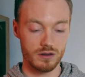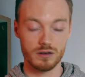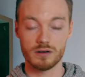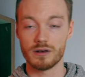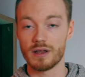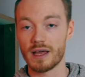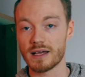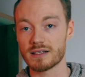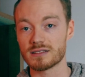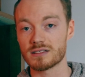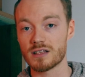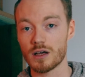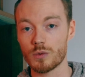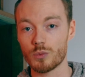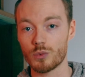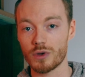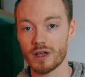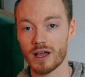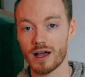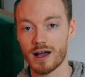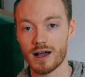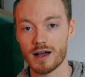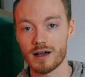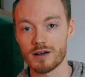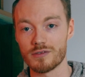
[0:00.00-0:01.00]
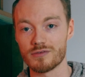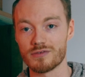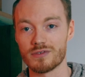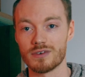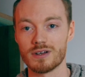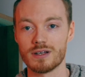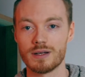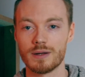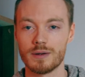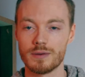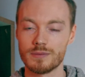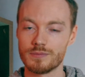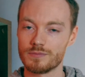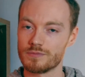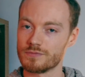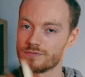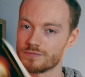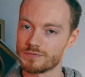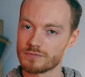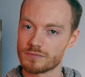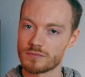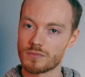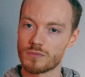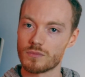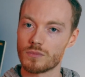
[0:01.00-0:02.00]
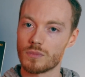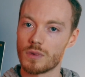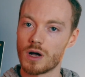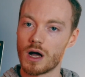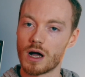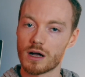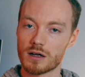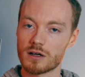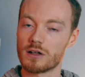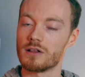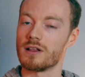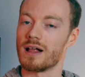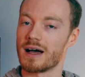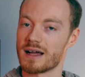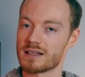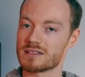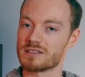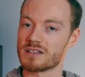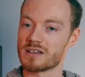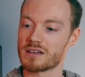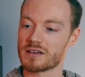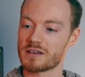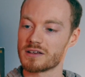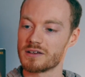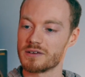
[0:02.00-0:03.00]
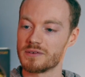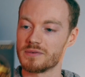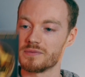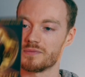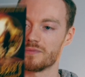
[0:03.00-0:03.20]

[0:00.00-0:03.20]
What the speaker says: Next up, we have a classic.